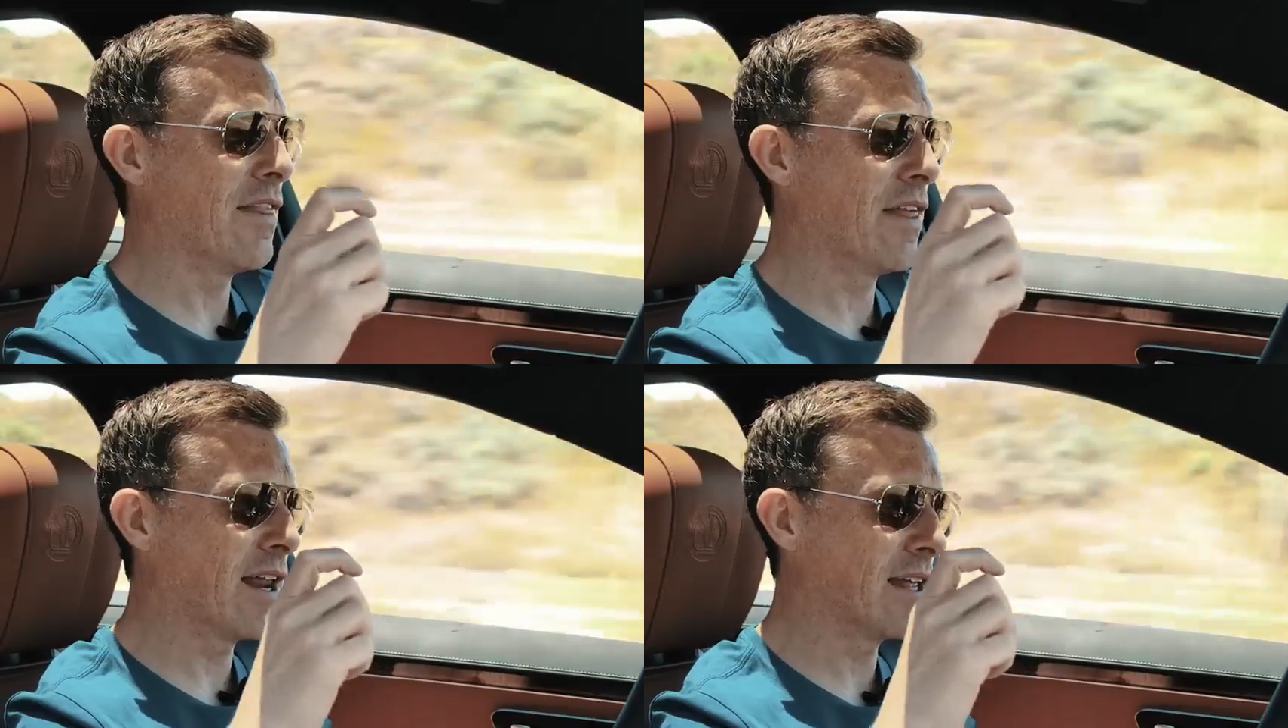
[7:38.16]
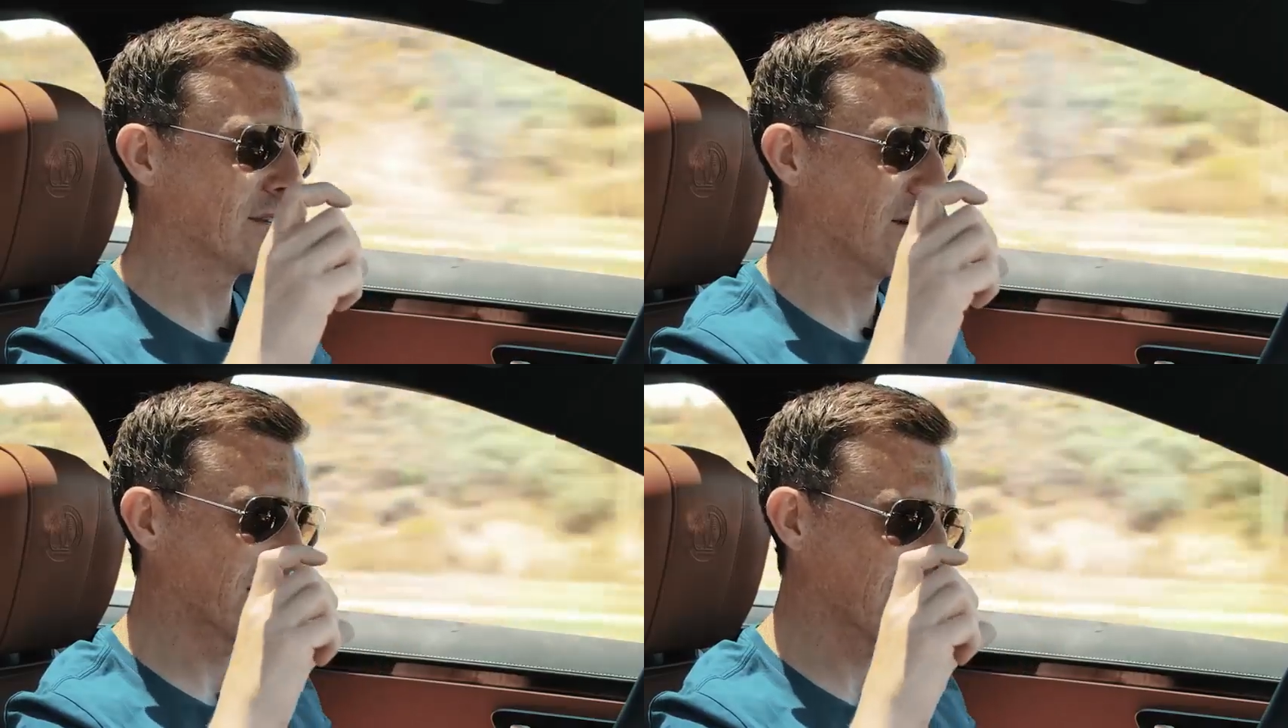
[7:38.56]
and then it
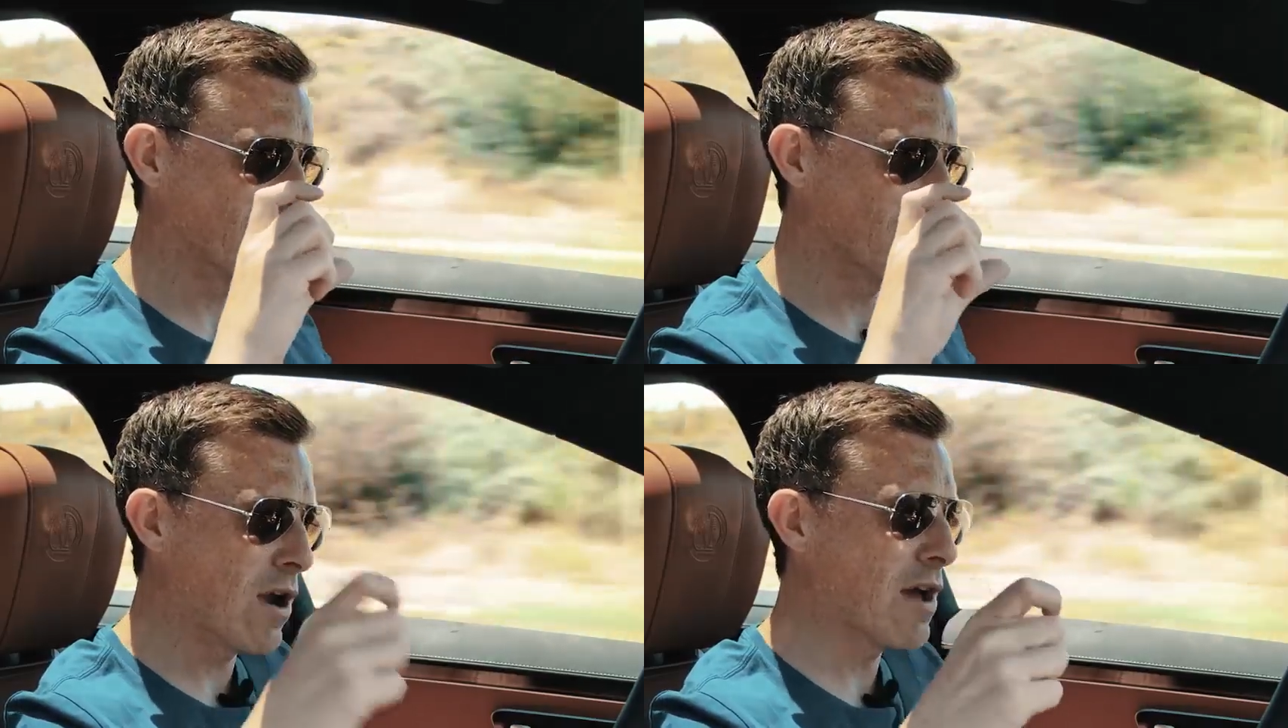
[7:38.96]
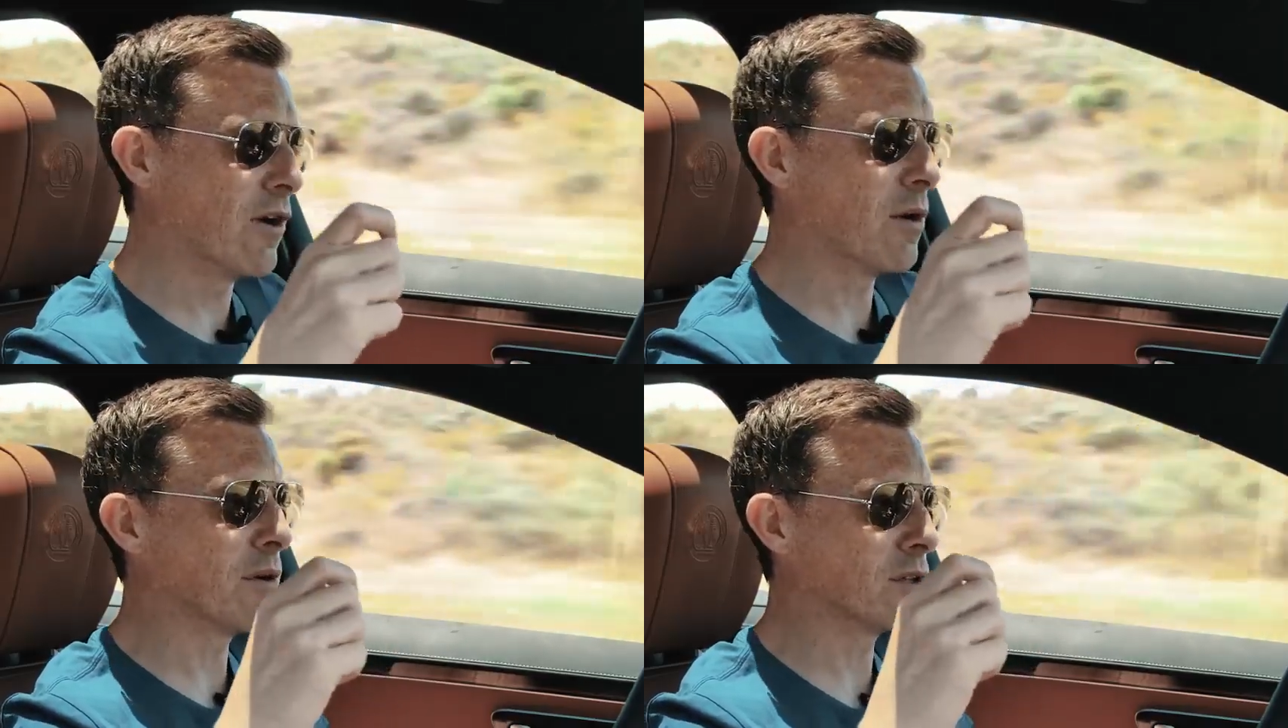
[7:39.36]
to actually rev
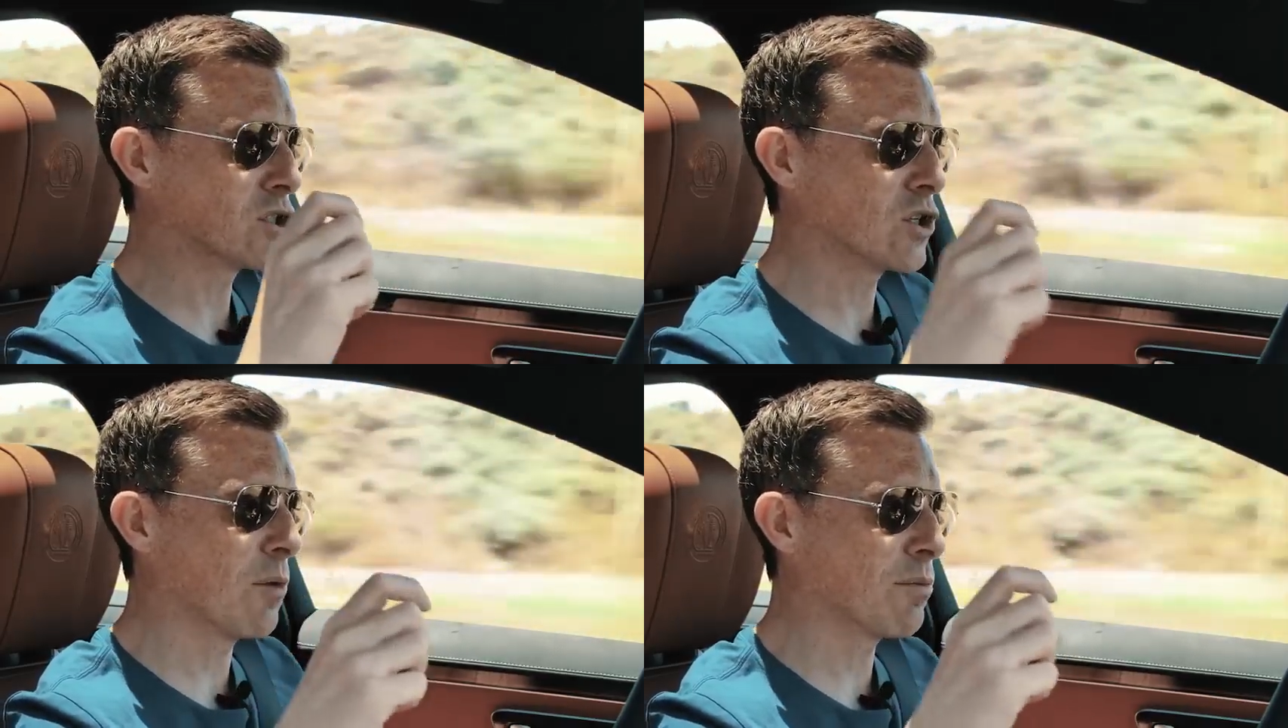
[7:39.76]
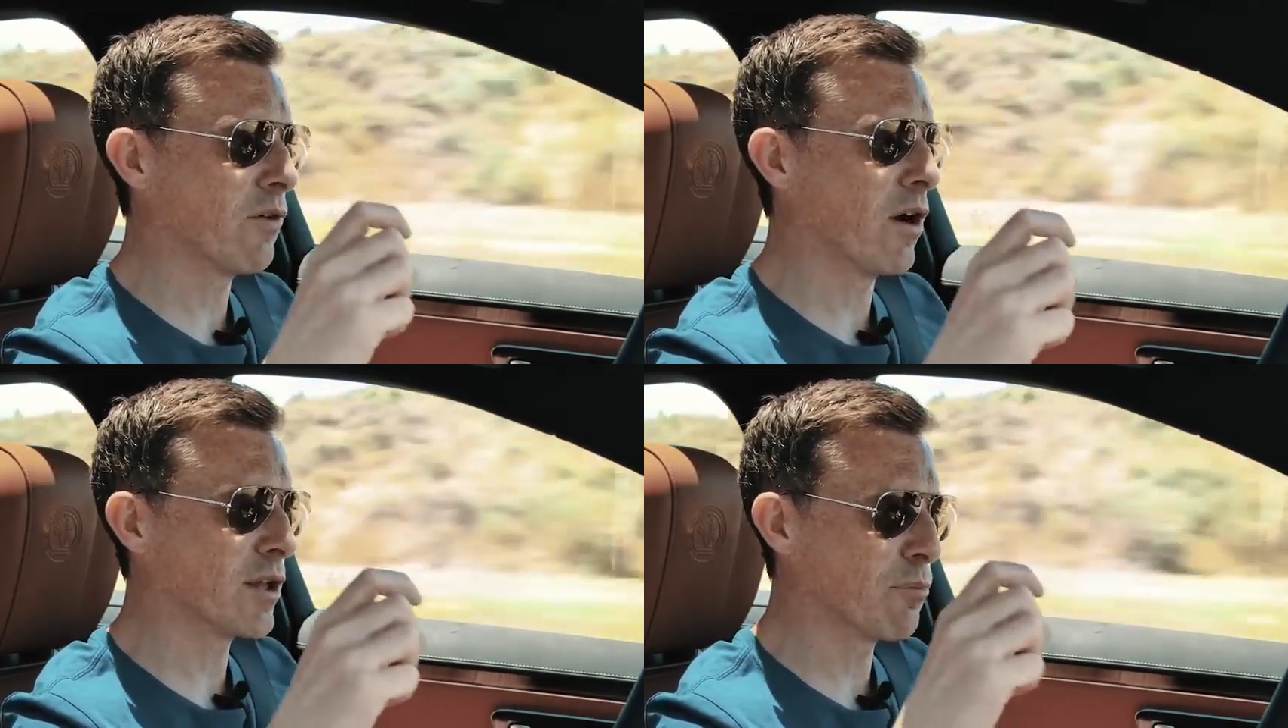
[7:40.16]
up and start
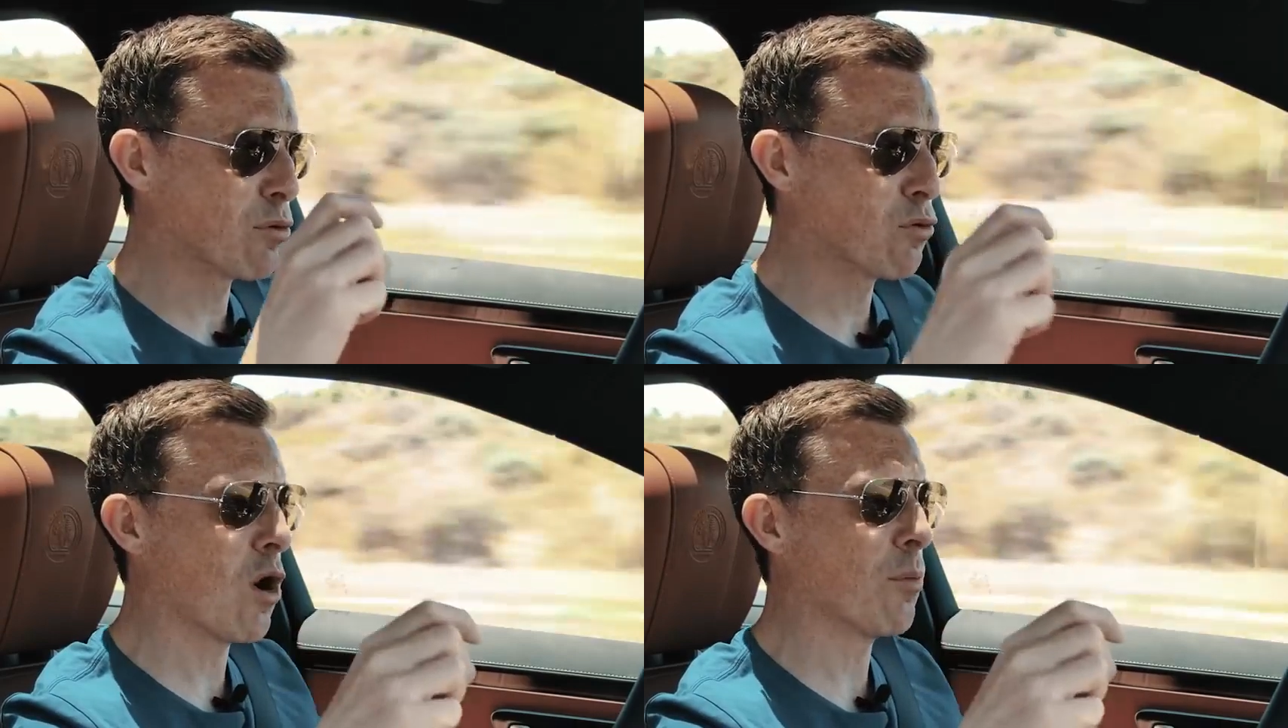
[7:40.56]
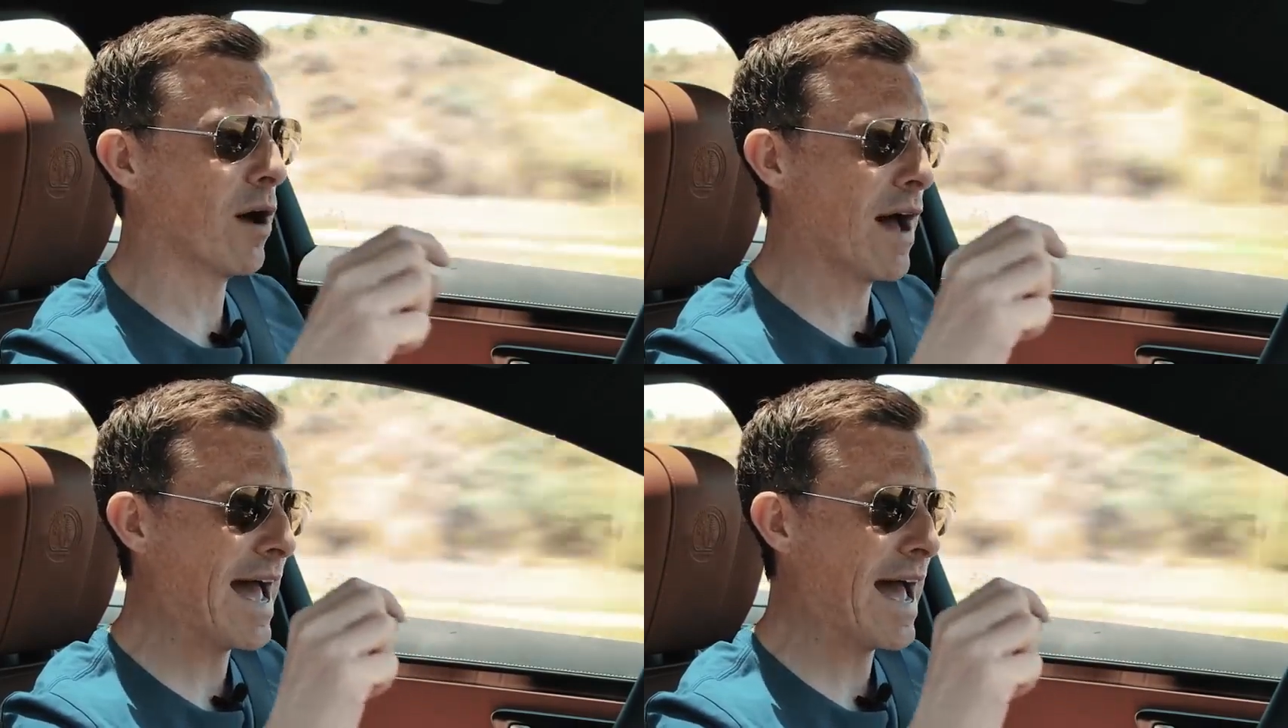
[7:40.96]
providing proper